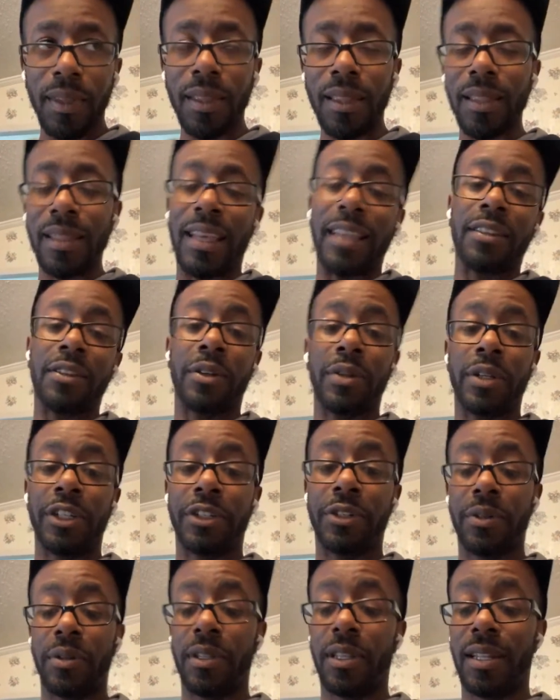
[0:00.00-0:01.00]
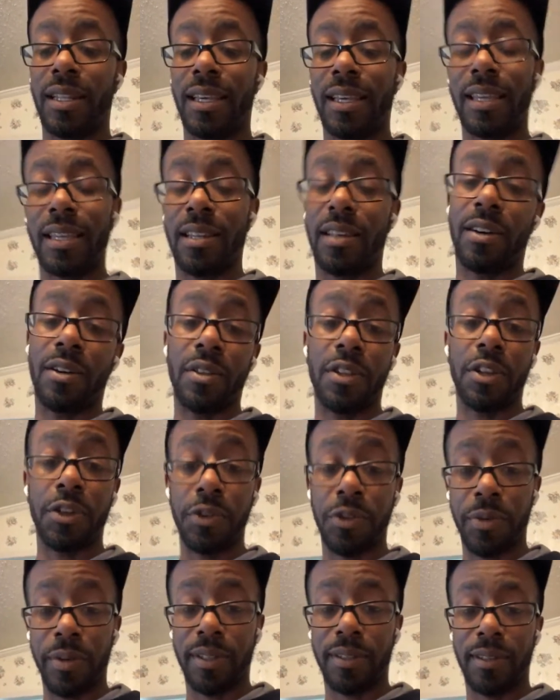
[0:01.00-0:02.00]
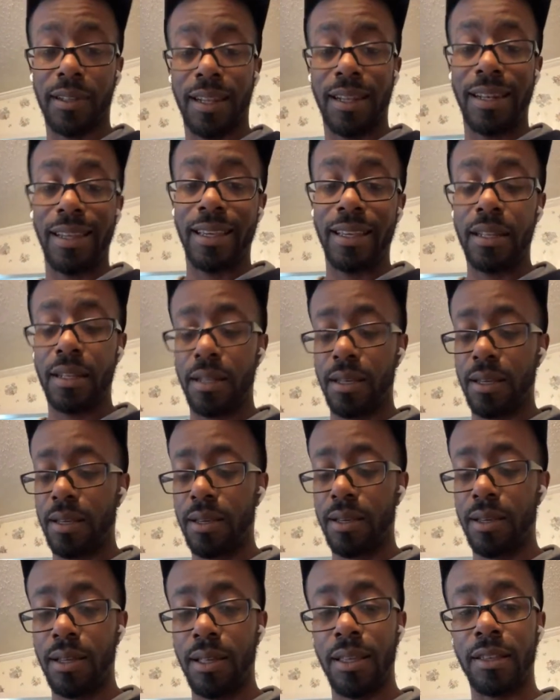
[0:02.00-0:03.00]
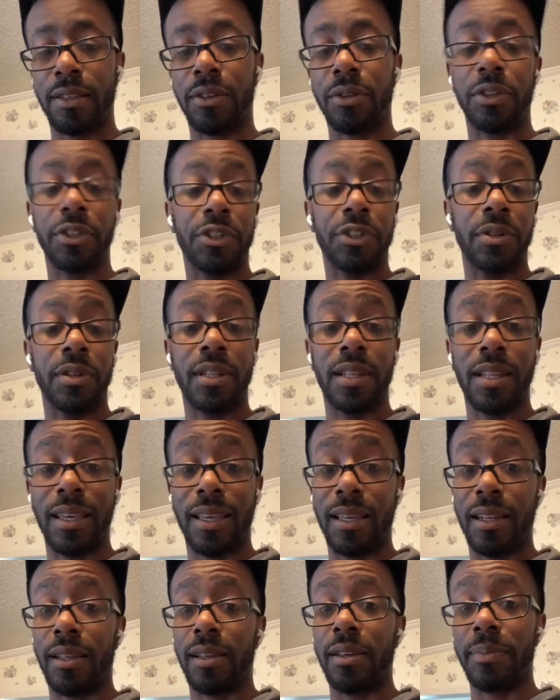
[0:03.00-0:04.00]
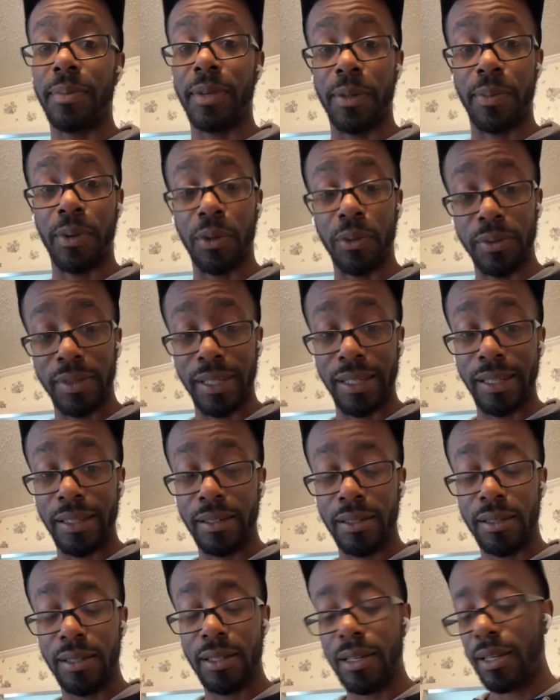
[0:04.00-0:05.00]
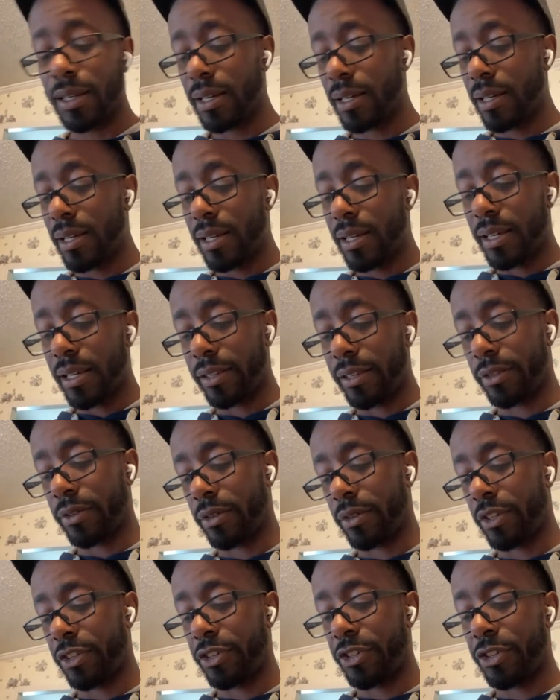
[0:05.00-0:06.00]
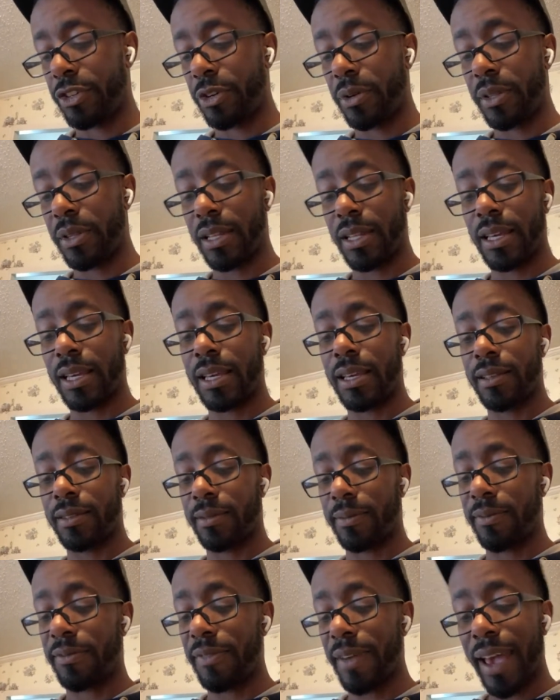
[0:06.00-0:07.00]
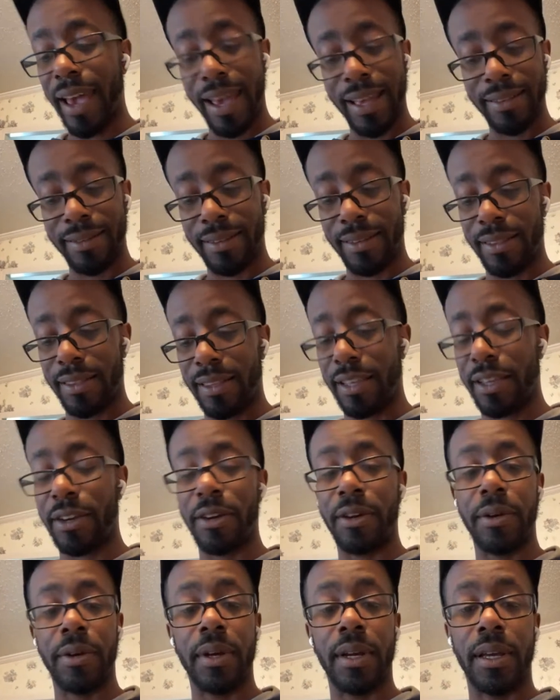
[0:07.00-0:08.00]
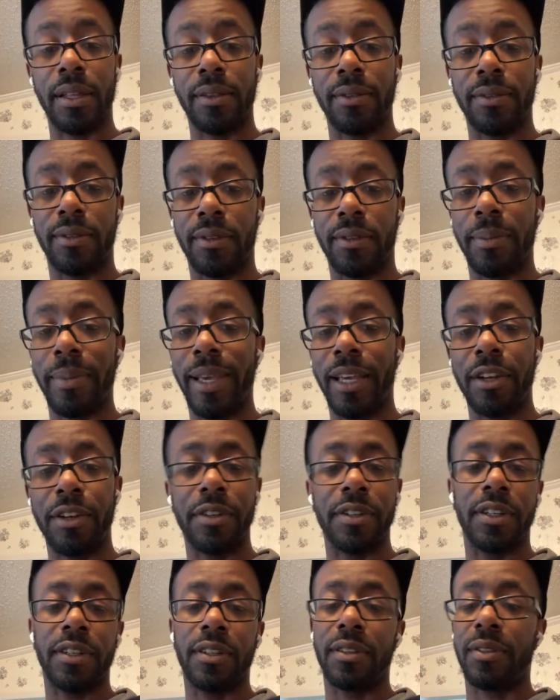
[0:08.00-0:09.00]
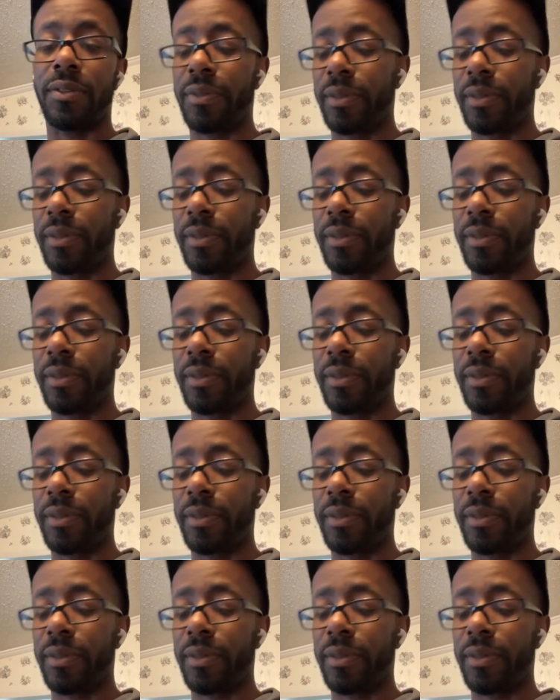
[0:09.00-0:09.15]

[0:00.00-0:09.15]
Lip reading: that's going to ensure that they get all the nutrients that they need. It's going to ensure that they get a good bit of protein. It's going to ensure that they get some fats in there and some energy